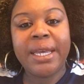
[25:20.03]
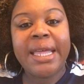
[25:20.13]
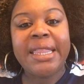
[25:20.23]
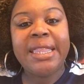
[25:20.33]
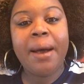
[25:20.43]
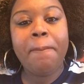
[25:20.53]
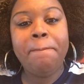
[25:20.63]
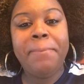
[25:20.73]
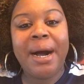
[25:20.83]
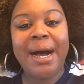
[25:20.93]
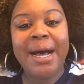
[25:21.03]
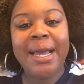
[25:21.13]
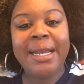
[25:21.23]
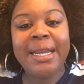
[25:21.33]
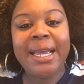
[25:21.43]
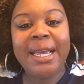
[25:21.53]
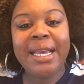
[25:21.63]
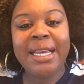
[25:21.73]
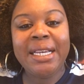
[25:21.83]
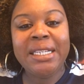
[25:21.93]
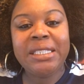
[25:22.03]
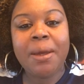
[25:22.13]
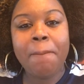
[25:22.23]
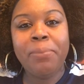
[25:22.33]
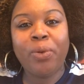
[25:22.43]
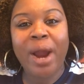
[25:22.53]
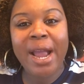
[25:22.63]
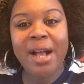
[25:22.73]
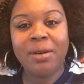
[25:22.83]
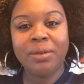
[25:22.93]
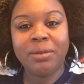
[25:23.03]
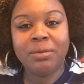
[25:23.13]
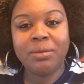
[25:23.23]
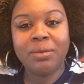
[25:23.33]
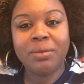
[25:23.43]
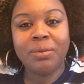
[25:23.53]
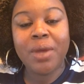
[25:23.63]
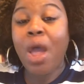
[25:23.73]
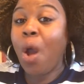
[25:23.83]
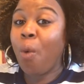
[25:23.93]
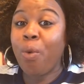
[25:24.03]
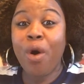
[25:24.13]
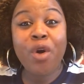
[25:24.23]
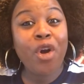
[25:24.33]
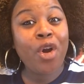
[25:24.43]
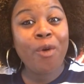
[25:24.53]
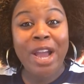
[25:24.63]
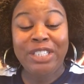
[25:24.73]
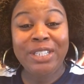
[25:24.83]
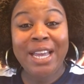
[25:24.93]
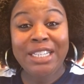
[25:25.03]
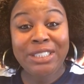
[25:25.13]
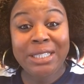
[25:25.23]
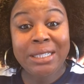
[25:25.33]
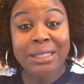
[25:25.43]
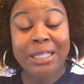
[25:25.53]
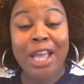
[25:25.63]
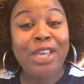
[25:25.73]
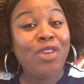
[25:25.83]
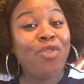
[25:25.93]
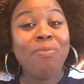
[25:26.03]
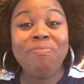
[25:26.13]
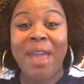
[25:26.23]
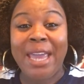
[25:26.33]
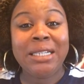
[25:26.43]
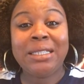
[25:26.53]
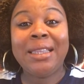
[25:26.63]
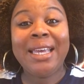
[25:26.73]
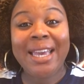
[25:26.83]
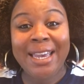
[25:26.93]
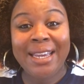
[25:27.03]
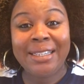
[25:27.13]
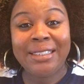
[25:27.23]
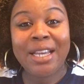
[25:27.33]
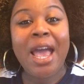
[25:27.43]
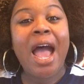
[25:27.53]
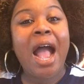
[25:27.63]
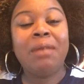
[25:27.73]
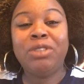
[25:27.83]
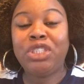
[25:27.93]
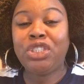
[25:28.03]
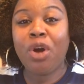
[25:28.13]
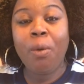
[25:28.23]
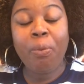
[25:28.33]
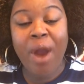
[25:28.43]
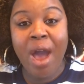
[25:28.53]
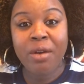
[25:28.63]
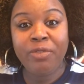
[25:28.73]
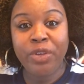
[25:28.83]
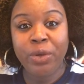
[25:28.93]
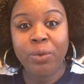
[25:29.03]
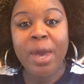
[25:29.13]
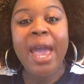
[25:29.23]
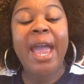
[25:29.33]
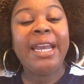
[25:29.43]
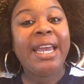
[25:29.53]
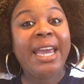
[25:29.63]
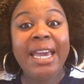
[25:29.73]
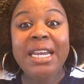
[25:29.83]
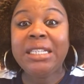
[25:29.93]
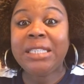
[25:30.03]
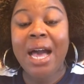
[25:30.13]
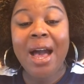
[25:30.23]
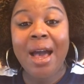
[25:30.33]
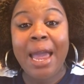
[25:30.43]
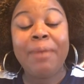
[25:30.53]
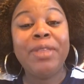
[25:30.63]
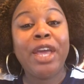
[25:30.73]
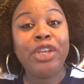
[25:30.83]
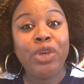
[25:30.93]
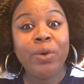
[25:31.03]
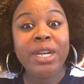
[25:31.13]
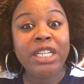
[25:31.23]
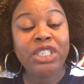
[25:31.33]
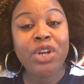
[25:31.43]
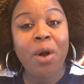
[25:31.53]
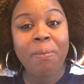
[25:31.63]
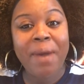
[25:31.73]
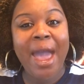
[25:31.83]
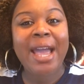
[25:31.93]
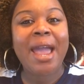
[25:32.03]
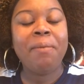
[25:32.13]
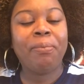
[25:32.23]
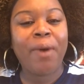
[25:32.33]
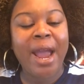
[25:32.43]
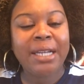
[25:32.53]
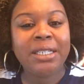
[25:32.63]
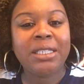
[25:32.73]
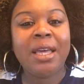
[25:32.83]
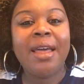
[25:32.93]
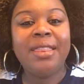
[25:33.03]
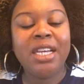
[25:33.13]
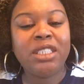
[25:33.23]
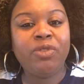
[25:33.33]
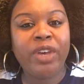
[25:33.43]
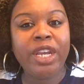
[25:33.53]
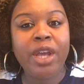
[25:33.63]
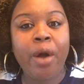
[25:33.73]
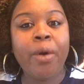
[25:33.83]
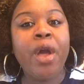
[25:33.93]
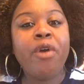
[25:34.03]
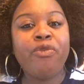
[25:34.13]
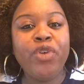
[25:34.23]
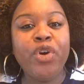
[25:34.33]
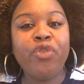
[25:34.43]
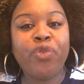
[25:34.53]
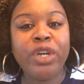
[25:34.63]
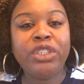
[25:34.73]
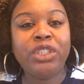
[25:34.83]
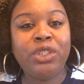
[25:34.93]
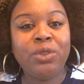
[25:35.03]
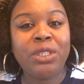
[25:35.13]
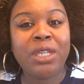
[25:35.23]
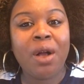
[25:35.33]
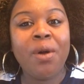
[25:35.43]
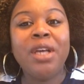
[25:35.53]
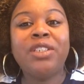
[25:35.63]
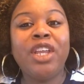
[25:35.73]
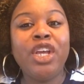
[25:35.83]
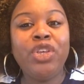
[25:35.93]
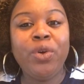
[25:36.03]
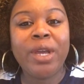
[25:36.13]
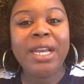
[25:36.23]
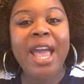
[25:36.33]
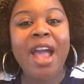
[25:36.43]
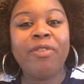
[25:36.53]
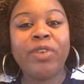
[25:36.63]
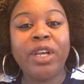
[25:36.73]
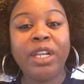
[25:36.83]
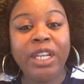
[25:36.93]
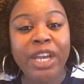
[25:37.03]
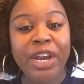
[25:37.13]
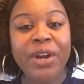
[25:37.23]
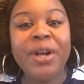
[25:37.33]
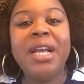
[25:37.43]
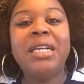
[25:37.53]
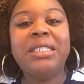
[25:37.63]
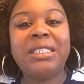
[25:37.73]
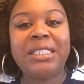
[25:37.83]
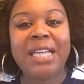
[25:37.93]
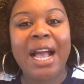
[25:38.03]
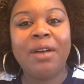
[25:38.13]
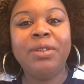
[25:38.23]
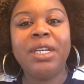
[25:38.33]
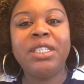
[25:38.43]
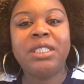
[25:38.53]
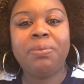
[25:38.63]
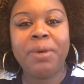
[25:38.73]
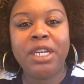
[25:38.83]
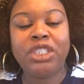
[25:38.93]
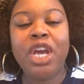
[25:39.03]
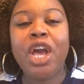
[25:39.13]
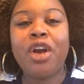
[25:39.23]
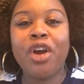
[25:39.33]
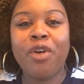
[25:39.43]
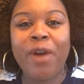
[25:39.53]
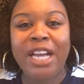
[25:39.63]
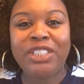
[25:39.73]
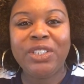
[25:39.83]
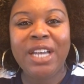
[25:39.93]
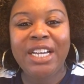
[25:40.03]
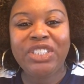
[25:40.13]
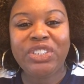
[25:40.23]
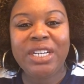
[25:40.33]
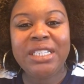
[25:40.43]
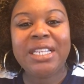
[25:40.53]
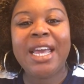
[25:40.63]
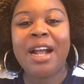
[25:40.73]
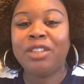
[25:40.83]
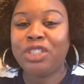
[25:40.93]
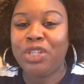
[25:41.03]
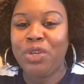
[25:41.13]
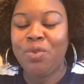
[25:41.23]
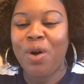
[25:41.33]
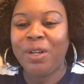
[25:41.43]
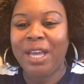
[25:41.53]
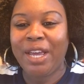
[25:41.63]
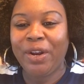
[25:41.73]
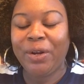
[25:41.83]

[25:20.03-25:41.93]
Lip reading: The bun is brown. Well, congratulations. You've made it to the end. I'm so proud of you. And anytime that you need to go back and practice this video, feel free to do so that you can have clear sounding speech. Congratulations, and I'll see you all later.